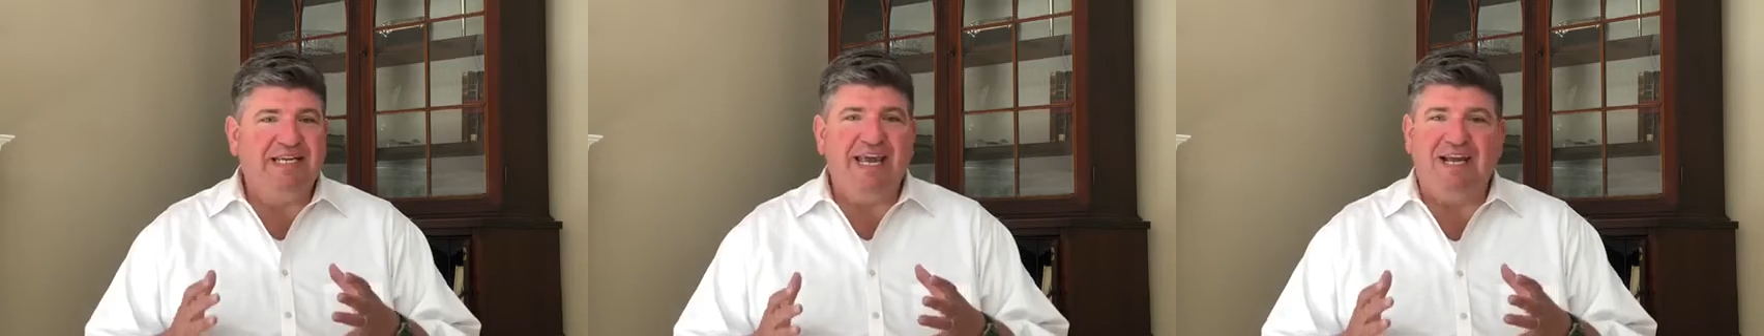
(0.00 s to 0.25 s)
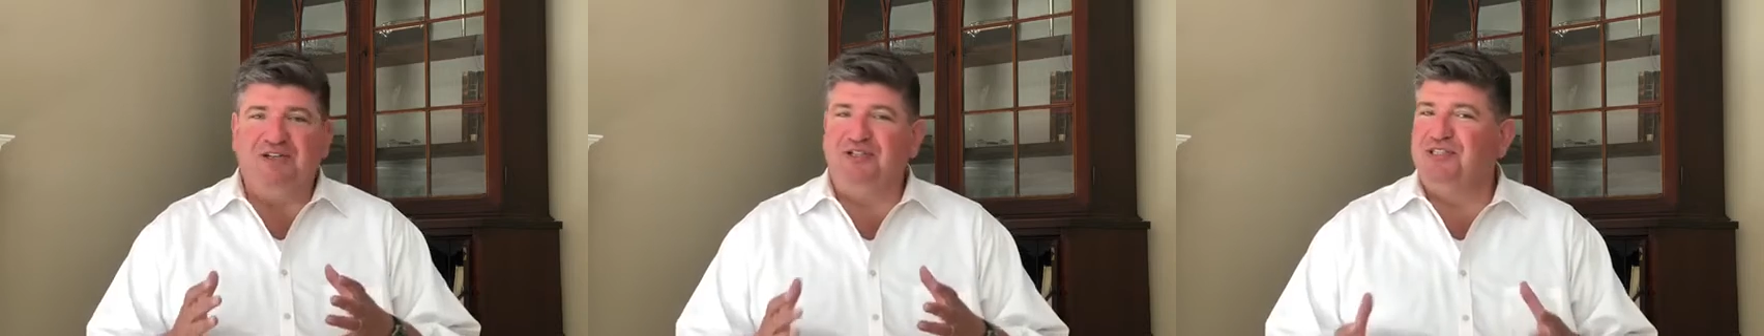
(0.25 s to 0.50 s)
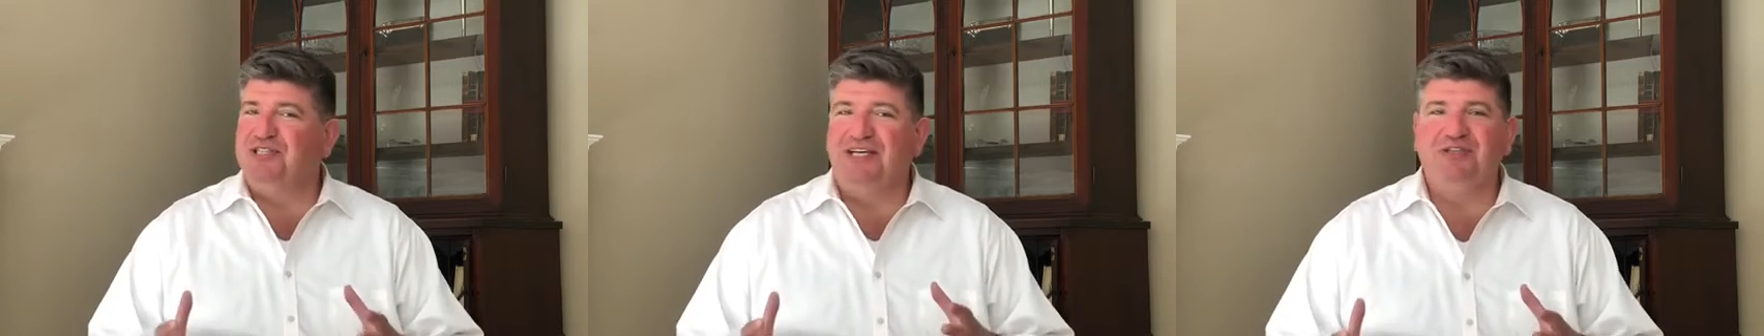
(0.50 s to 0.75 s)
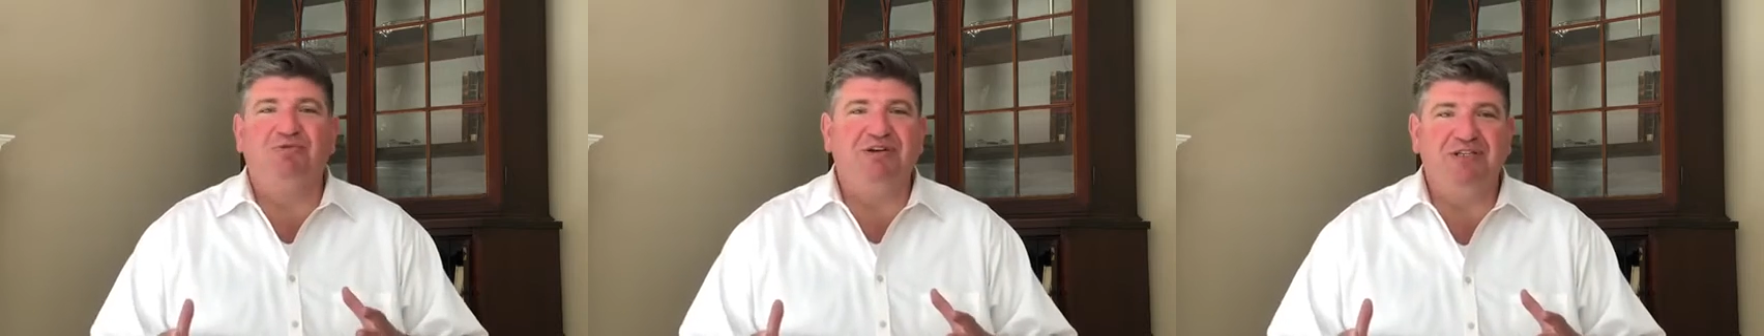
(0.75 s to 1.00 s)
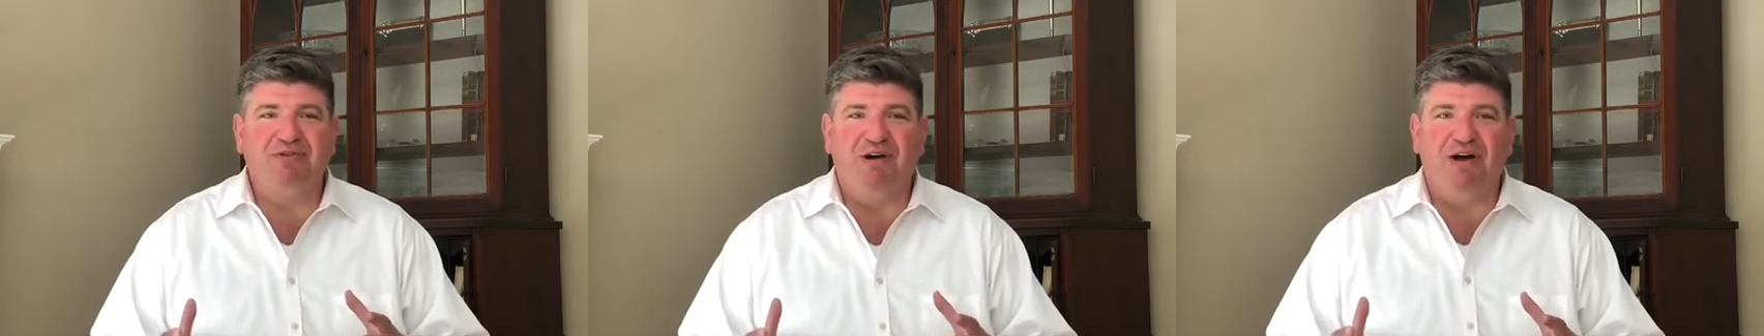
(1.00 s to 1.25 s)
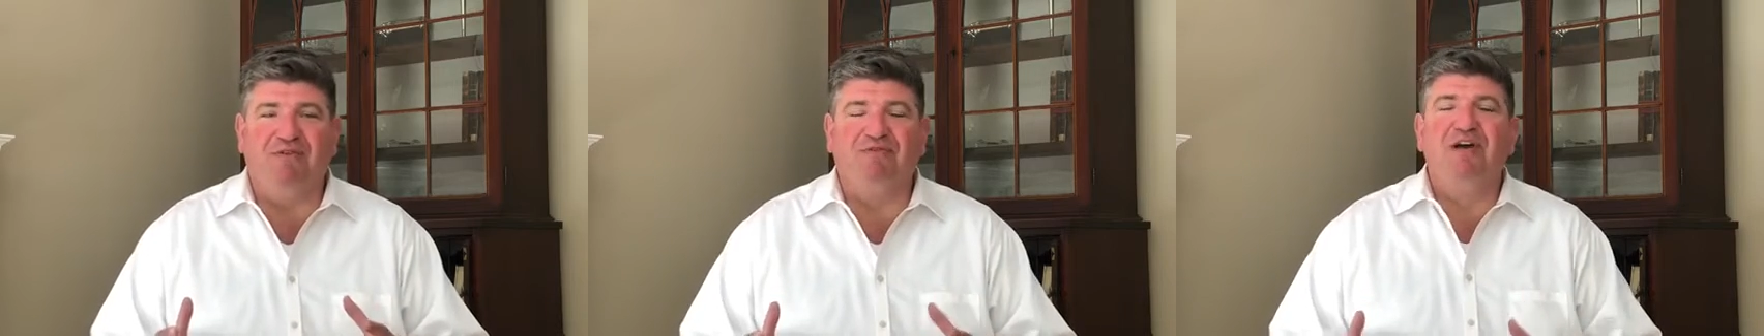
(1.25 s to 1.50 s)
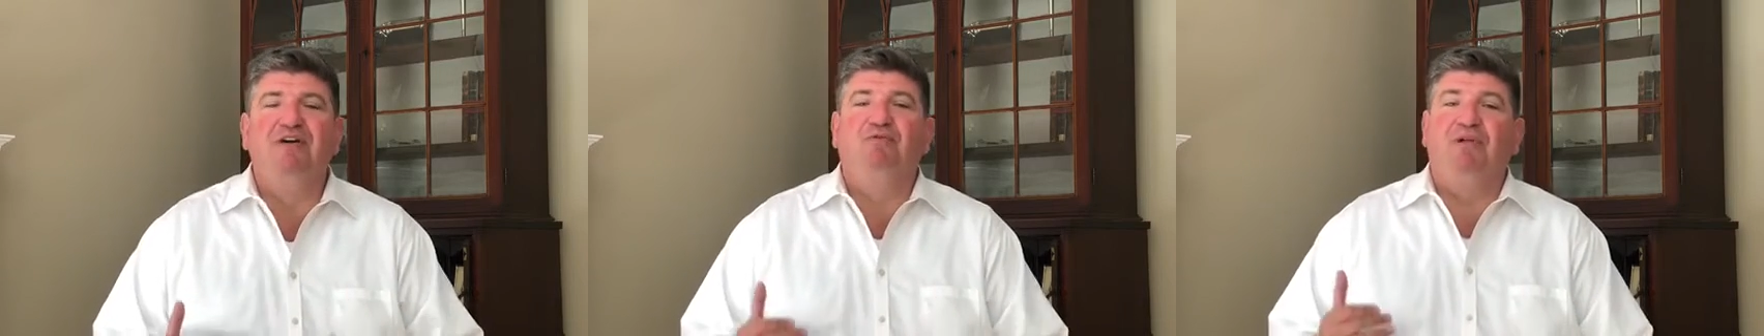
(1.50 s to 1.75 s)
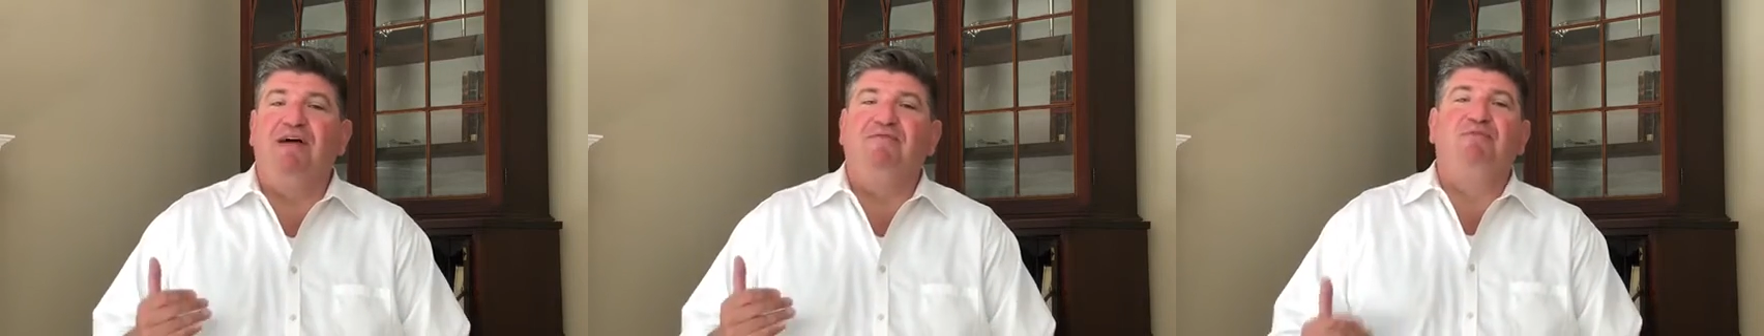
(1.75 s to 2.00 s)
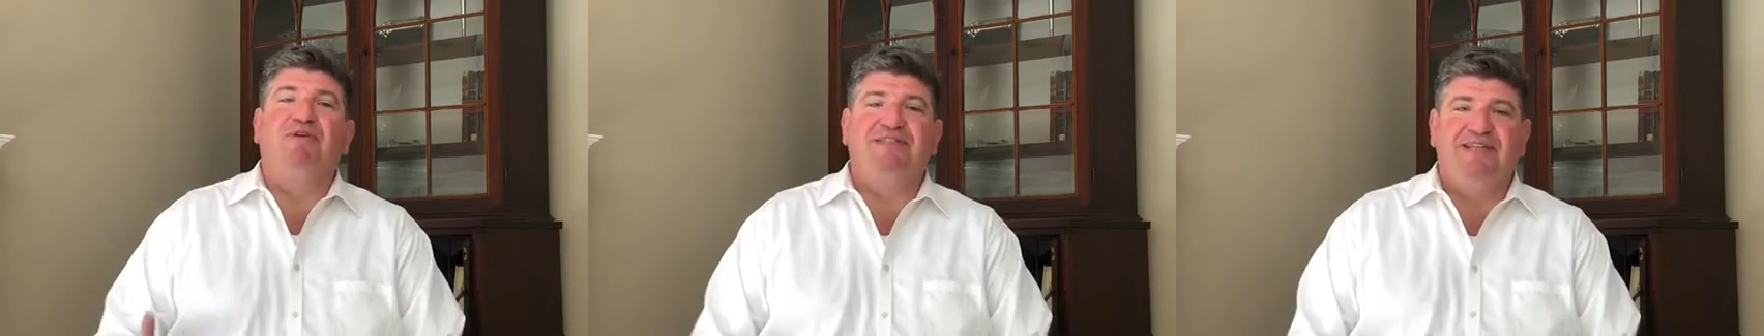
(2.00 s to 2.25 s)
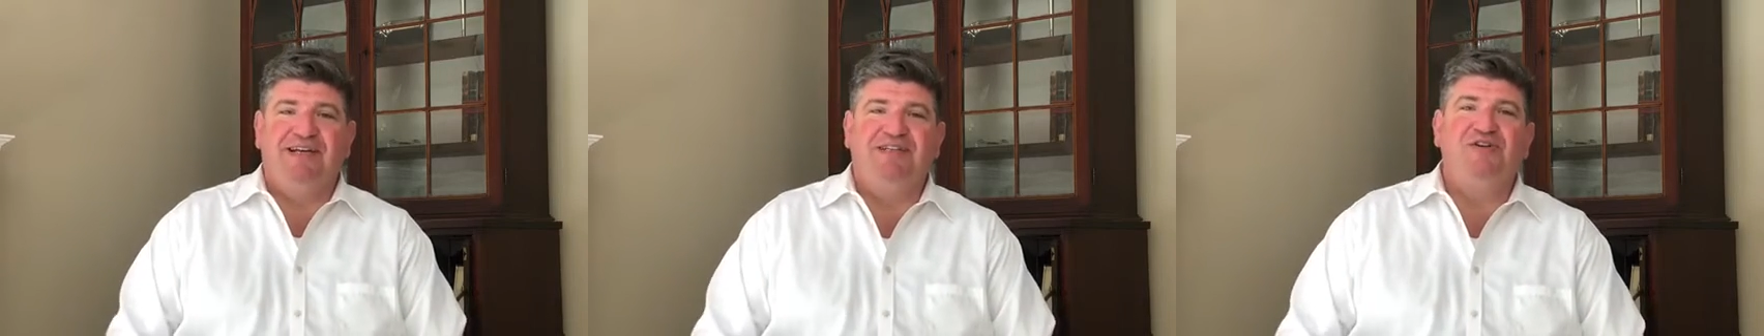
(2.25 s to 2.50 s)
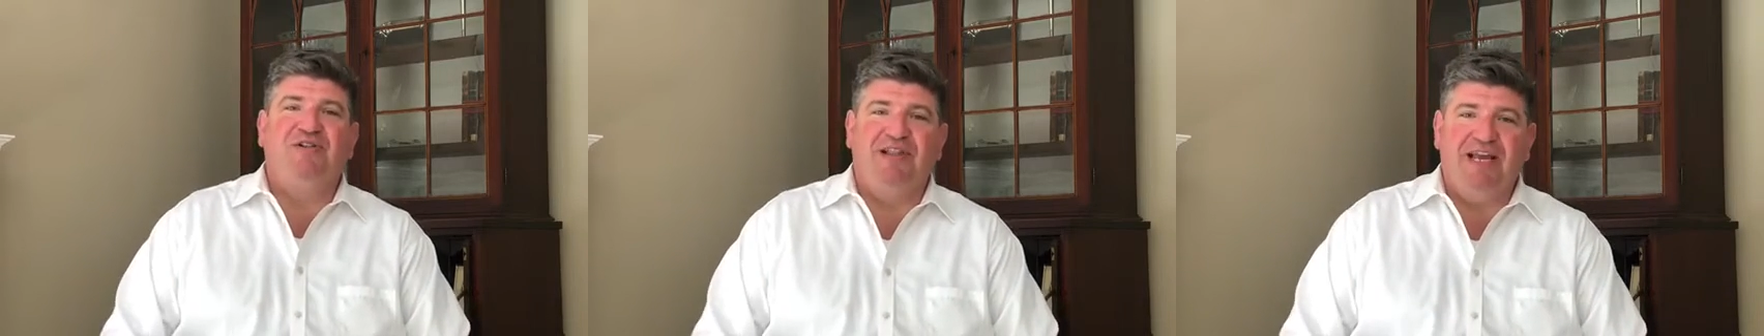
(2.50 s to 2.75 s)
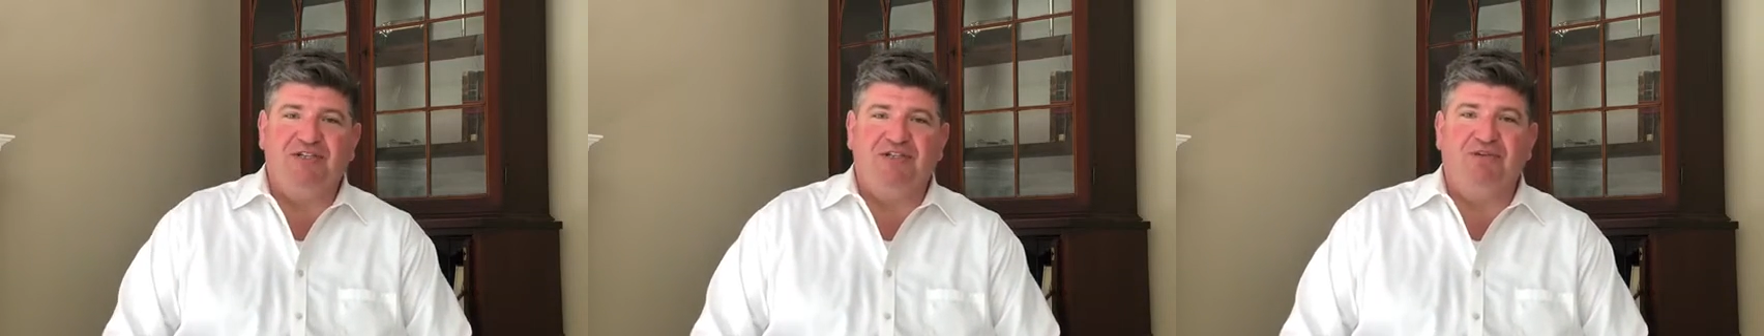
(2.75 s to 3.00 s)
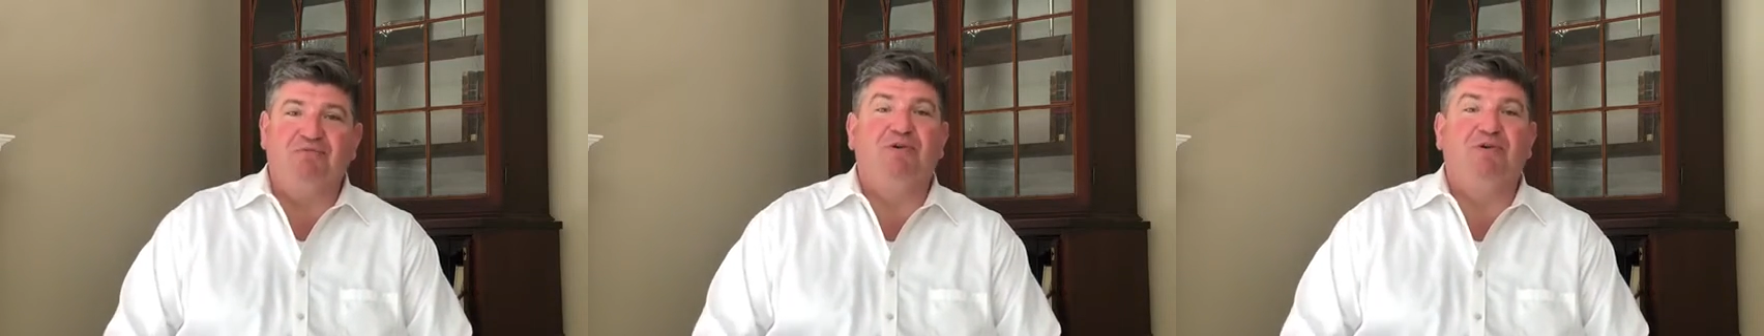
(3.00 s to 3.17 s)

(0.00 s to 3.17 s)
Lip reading: again, just like 2012, we'll have a presidential election